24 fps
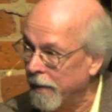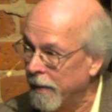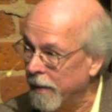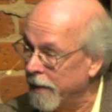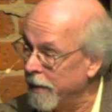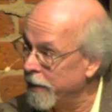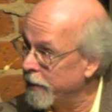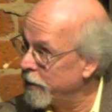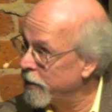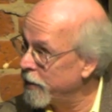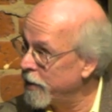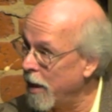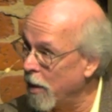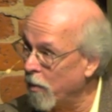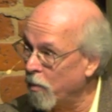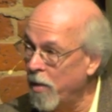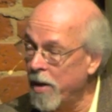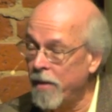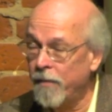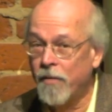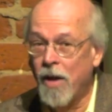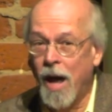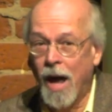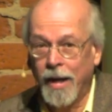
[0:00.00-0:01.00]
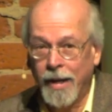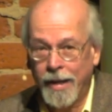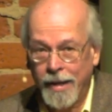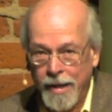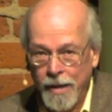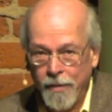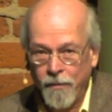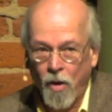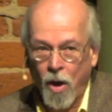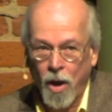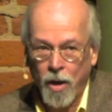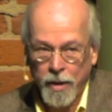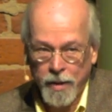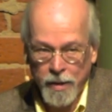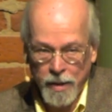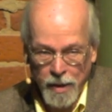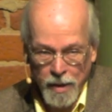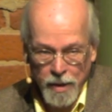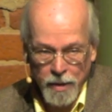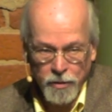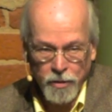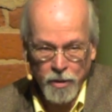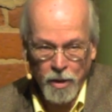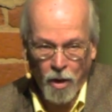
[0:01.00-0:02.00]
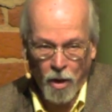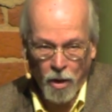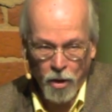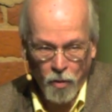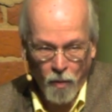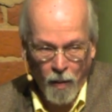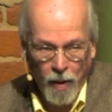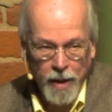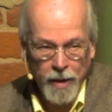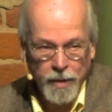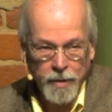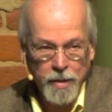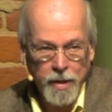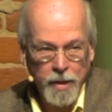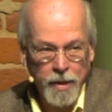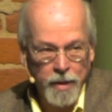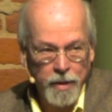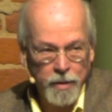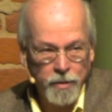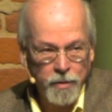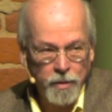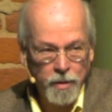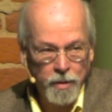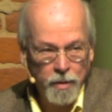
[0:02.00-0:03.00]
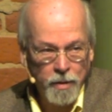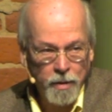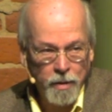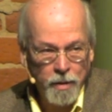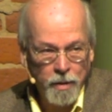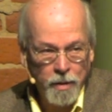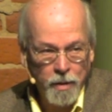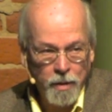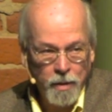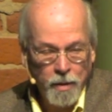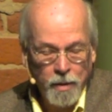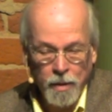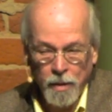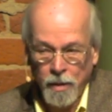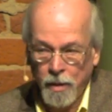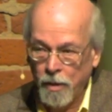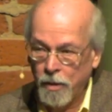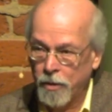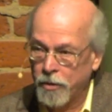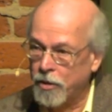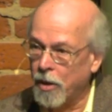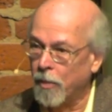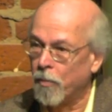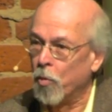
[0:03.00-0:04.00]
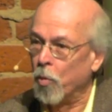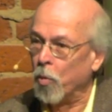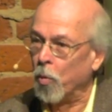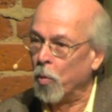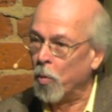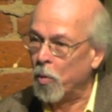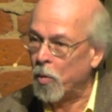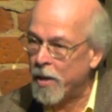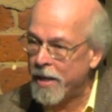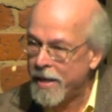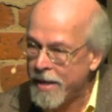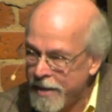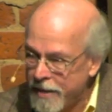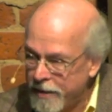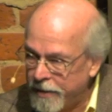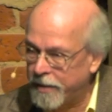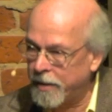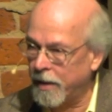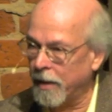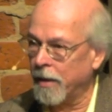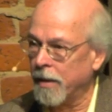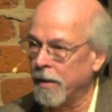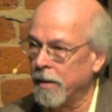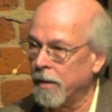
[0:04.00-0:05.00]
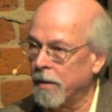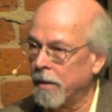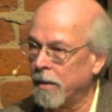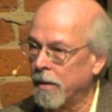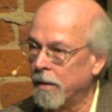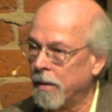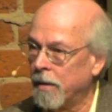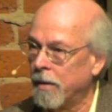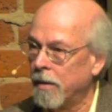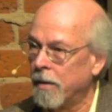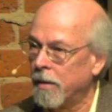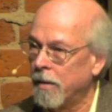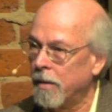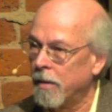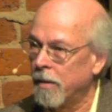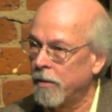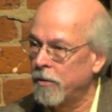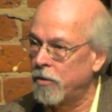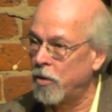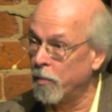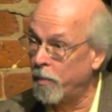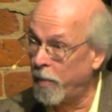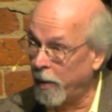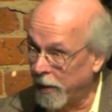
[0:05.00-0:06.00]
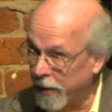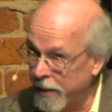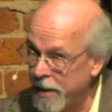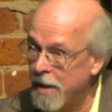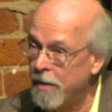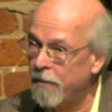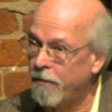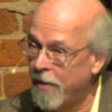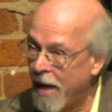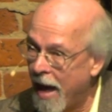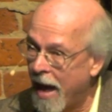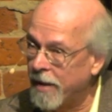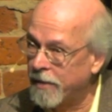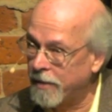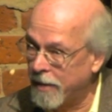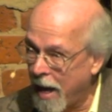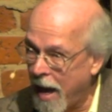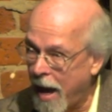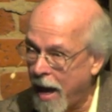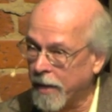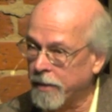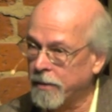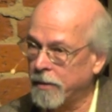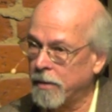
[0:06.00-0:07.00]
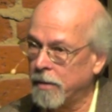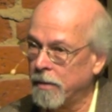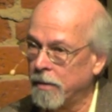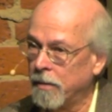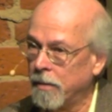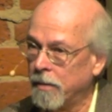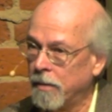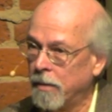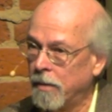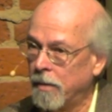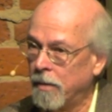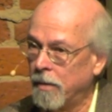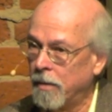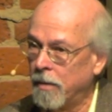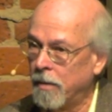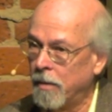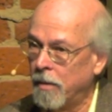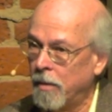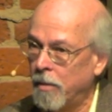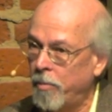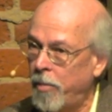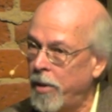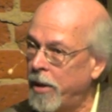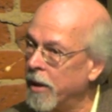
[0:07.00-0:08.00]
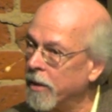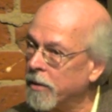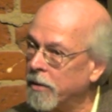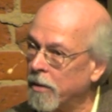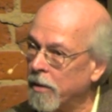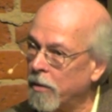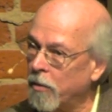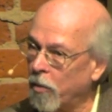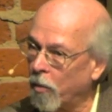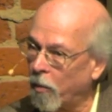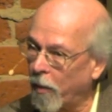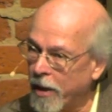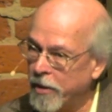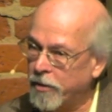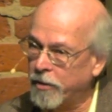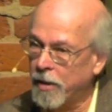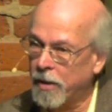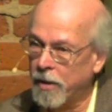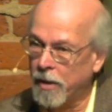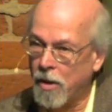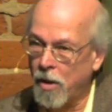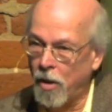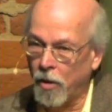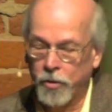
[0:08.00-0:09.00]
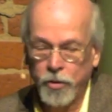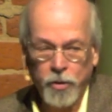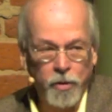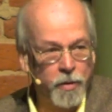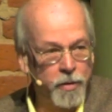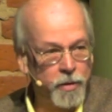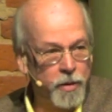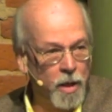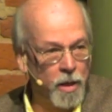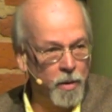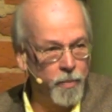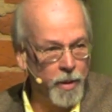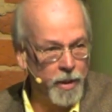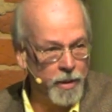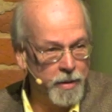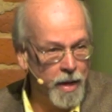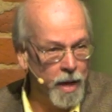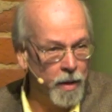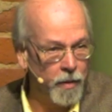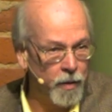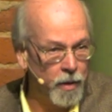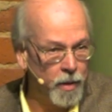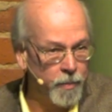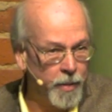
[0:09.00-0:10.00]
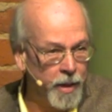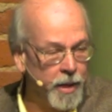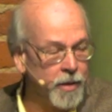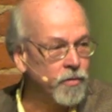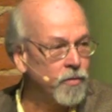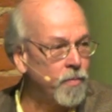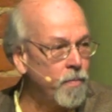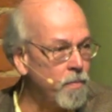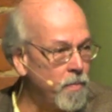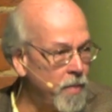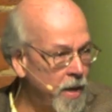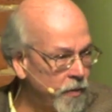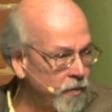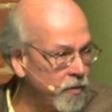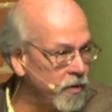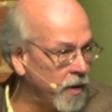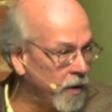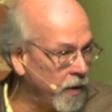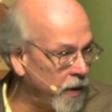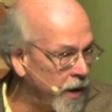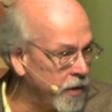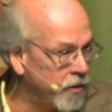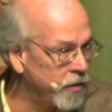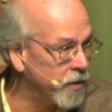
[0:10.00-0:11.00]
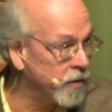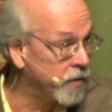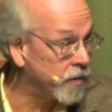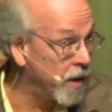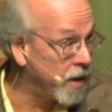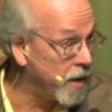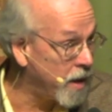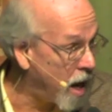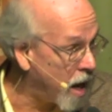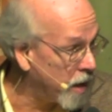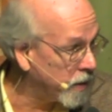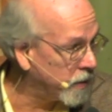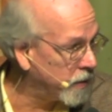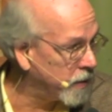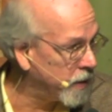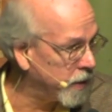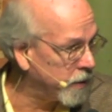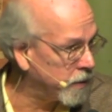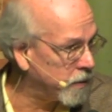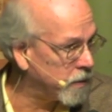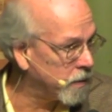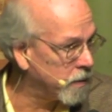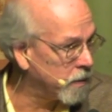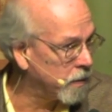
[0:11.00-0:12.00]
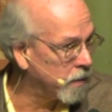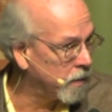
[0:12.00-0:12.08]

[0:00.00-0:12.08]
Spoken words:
This is it. We've got to give our kids and our grandkids some reason to believe that text, because the rest of the culture is going to be telling them it's myths and legends and nonsense.